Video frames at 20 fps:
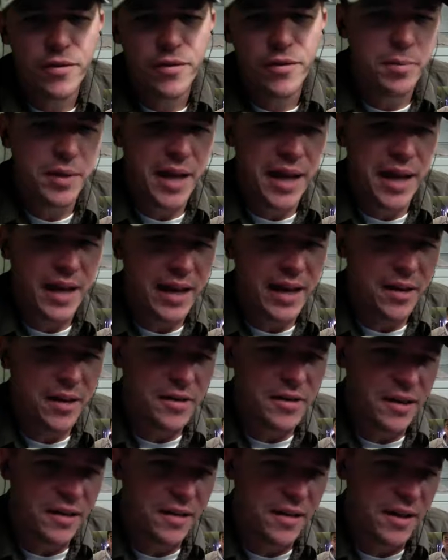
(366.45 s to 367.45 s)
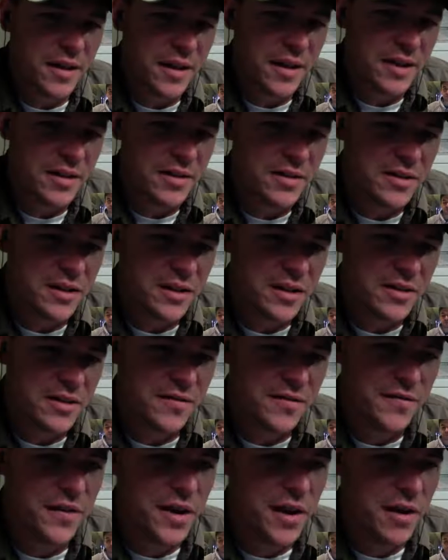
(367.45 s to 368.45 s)
Black House I think is
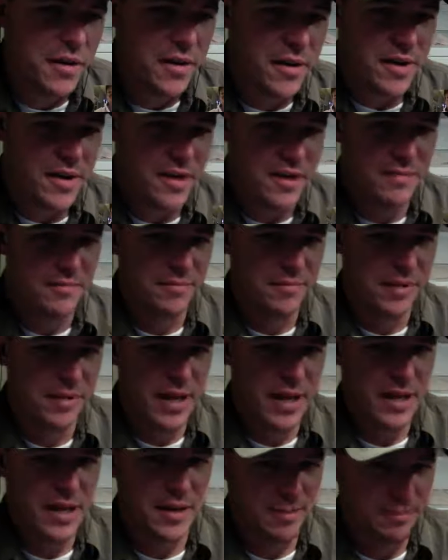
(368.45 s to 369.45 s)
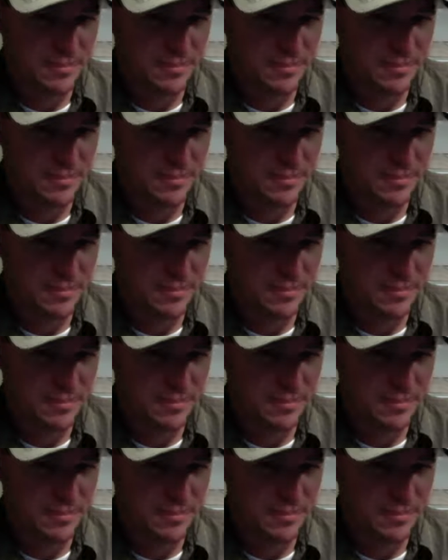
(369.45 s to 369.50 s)
very like